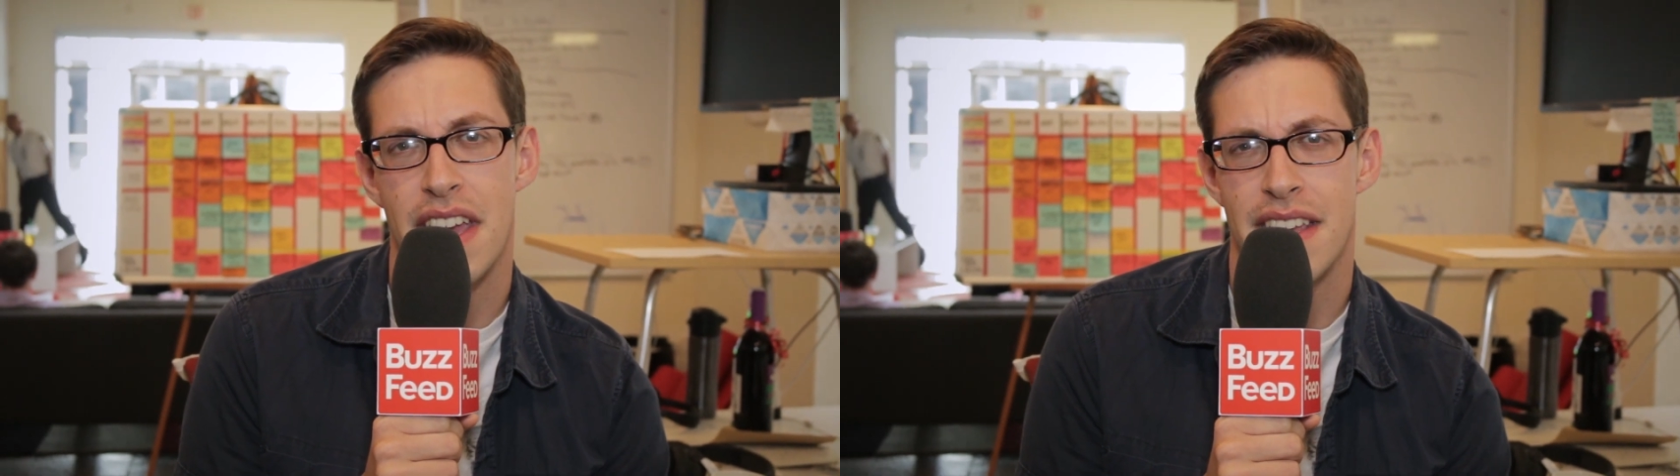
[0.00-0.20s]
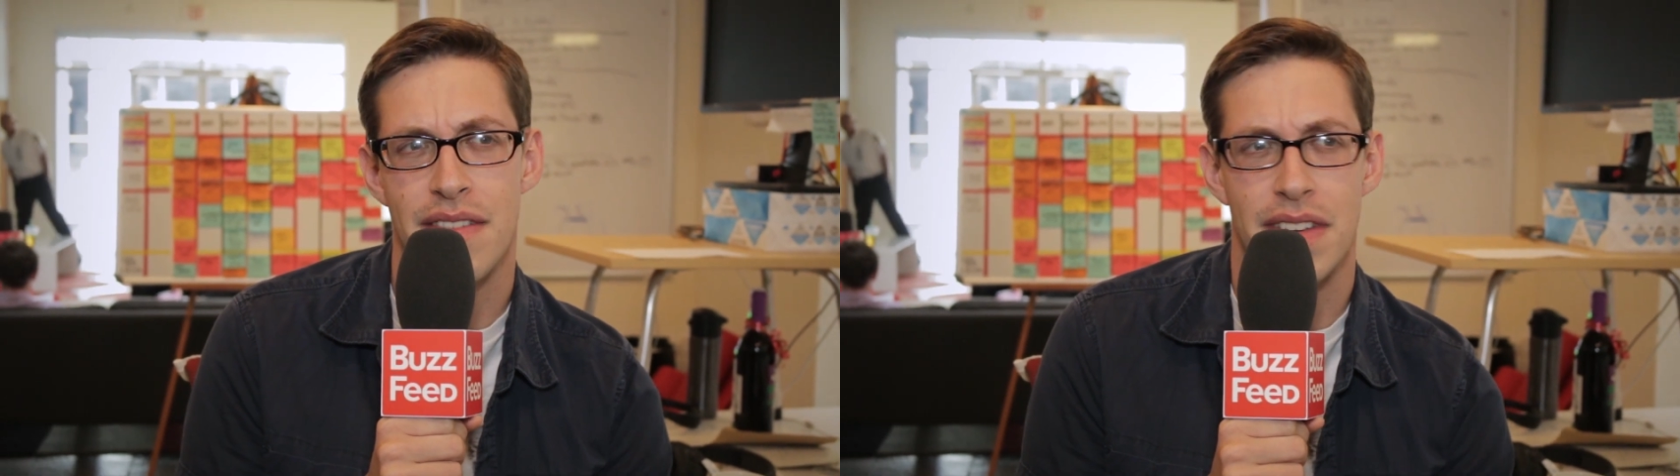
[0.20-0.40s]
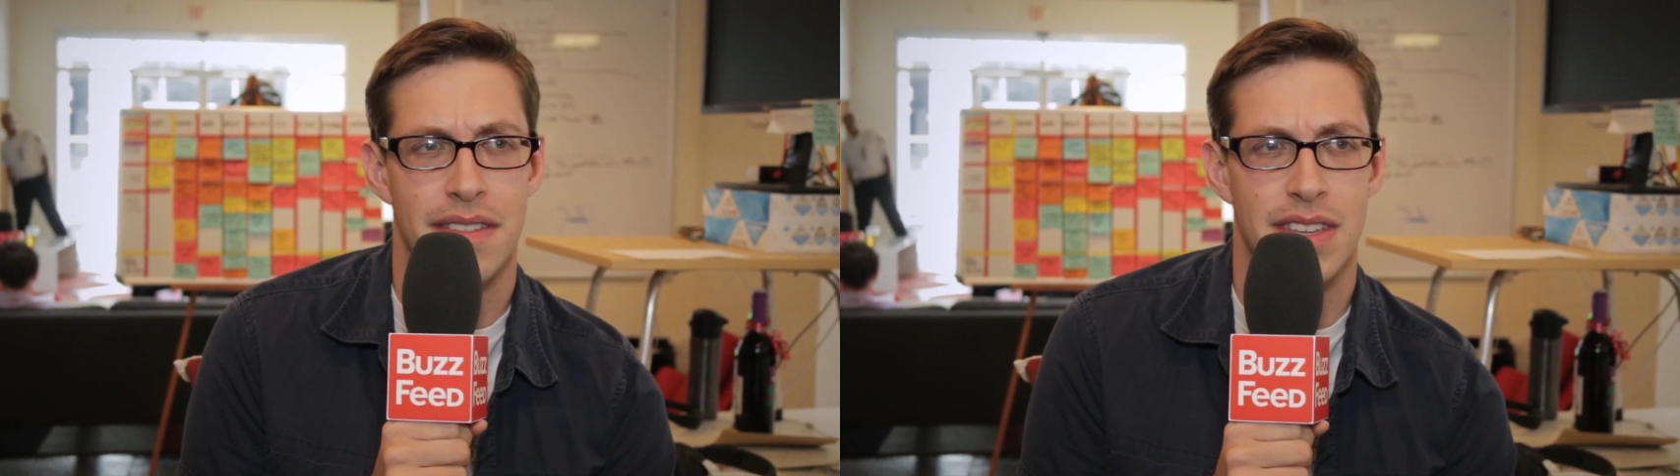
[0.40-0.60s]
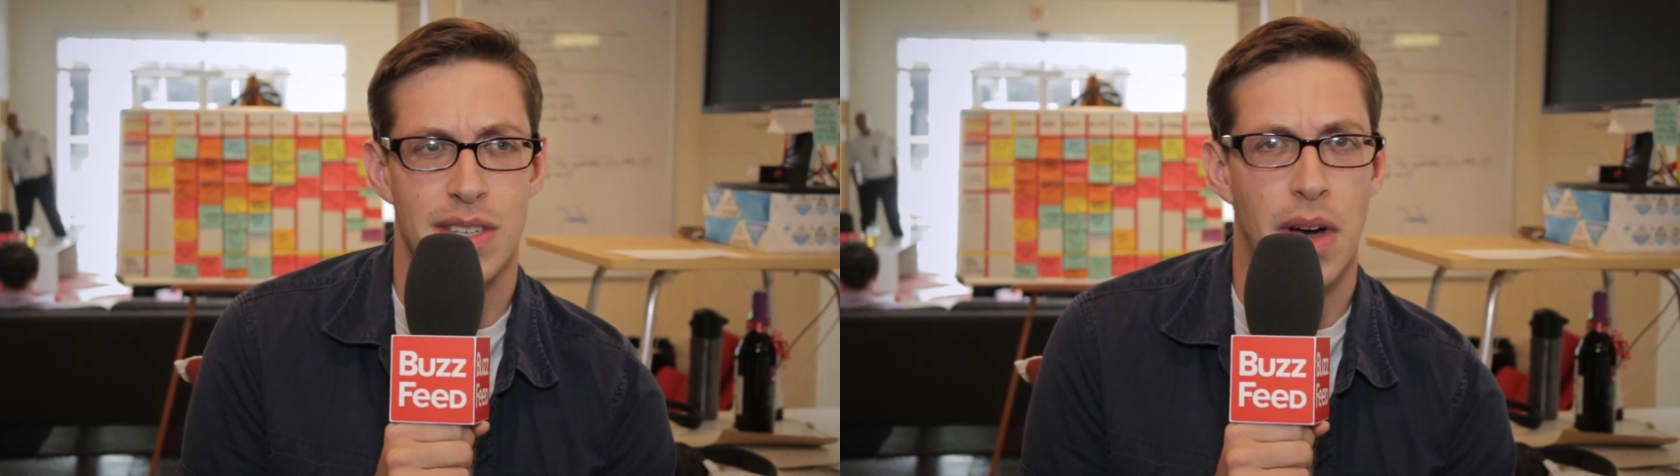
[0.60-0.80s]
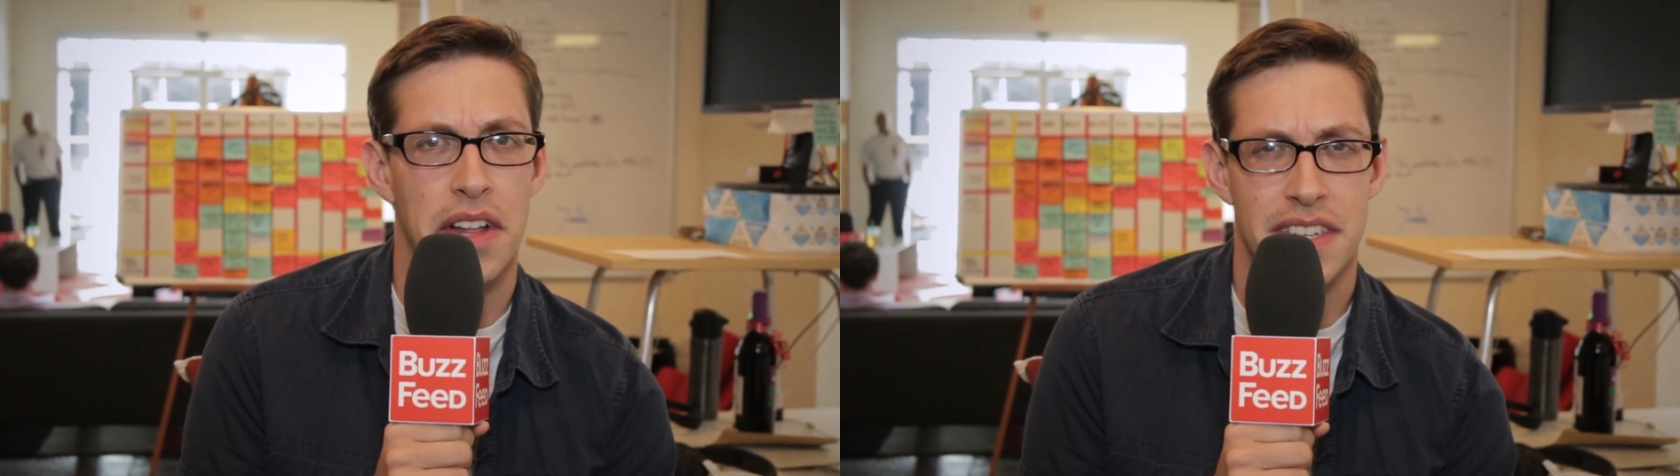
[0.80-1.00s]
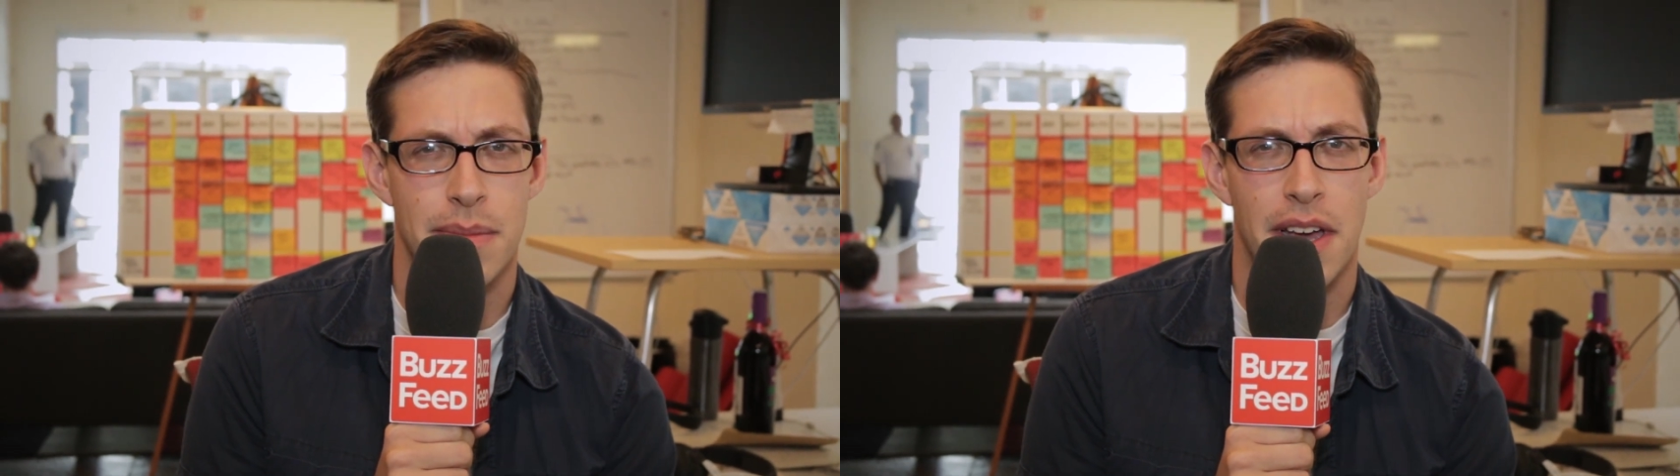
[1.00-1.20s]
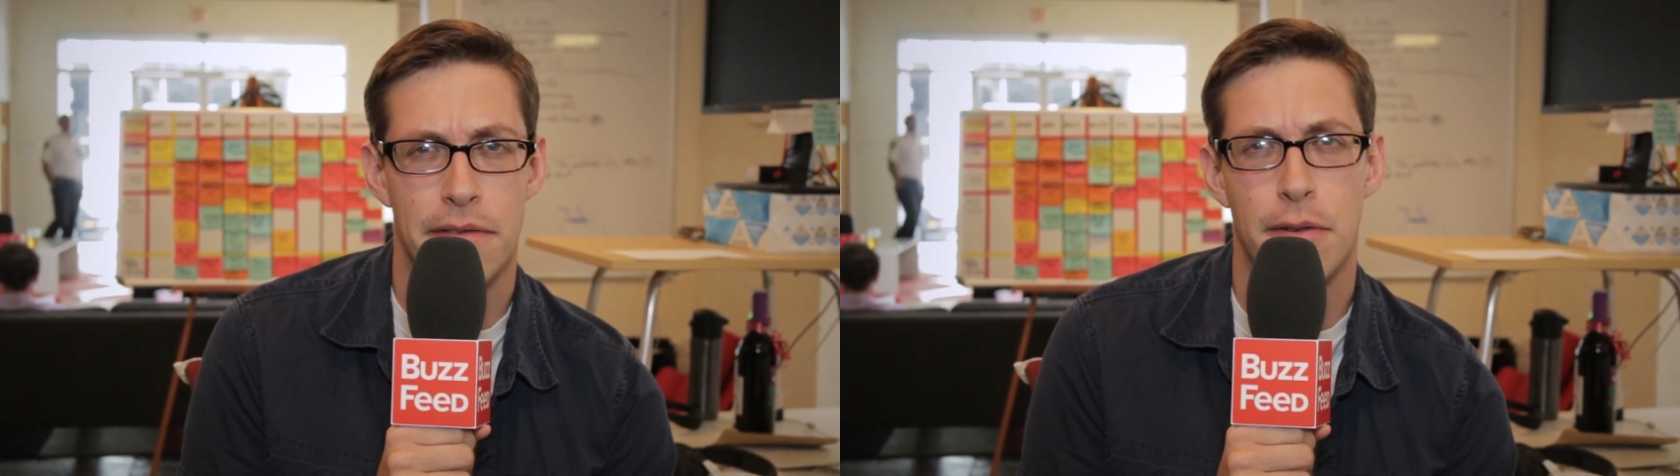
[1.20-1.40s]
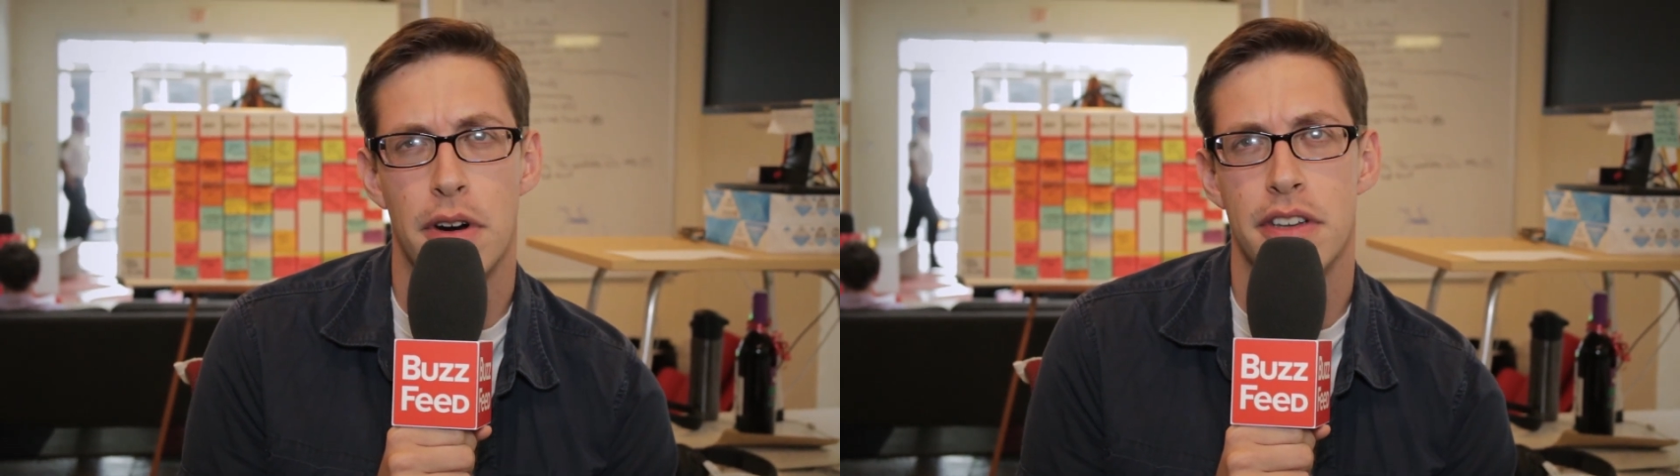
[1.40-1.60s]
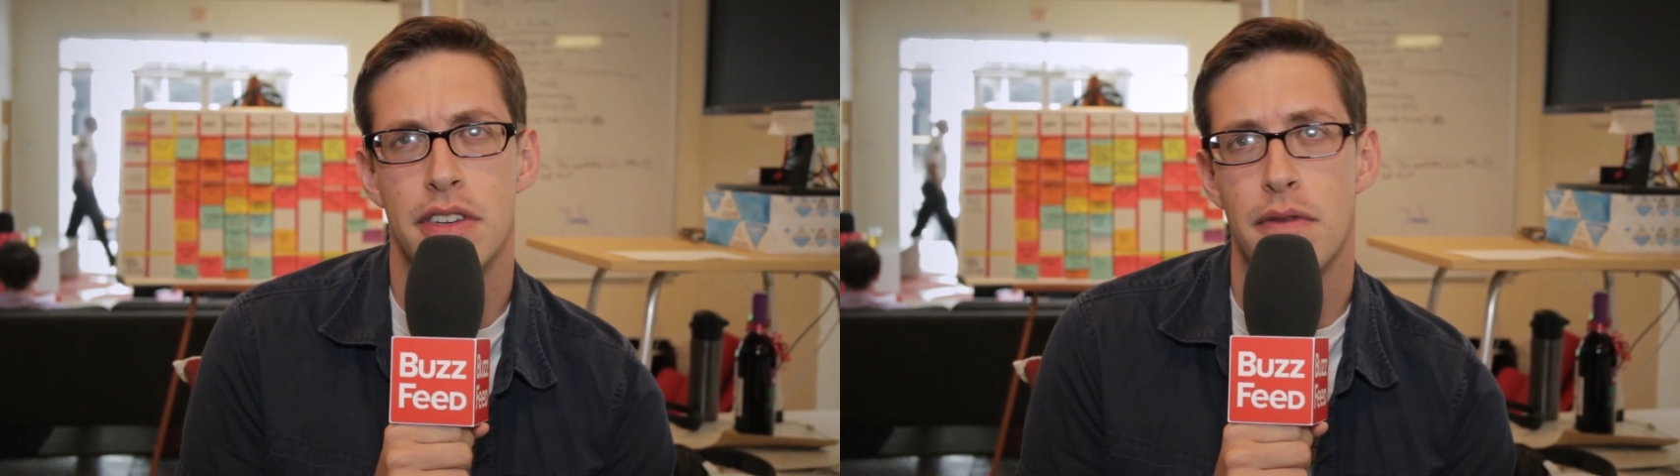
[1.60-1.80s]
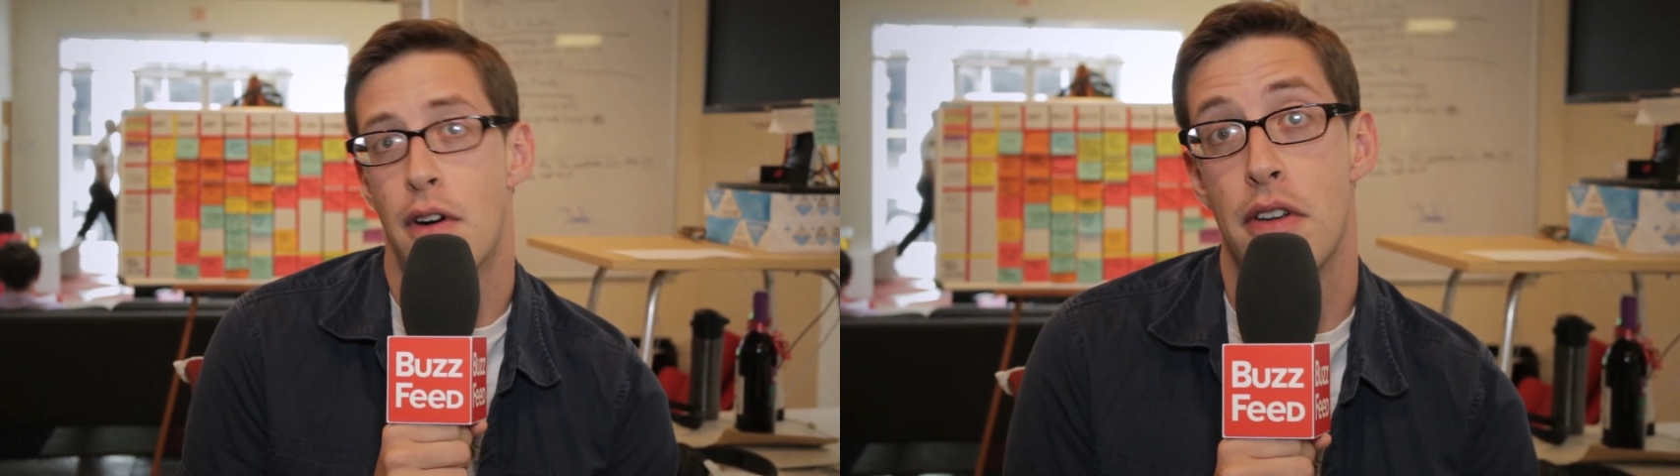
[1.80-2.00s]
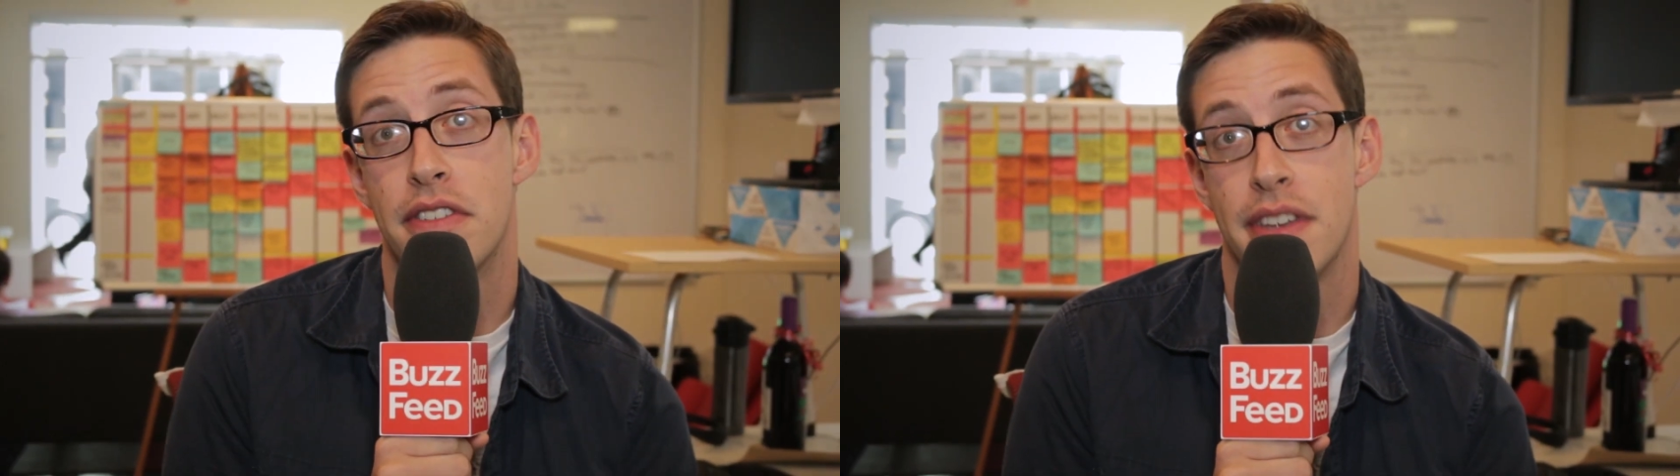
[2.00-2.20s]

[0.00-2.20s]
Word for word: even the smallest amount of force, you've hurt